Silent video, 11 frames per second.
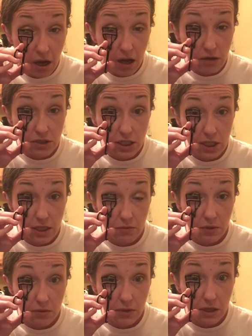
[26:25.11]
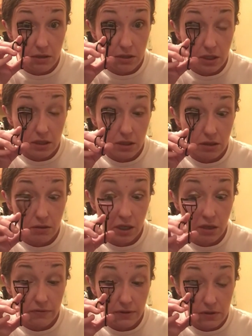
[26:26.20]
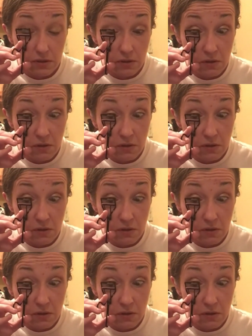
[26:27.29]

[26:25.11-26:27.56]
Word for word: Oh, she did one better and told the whole office.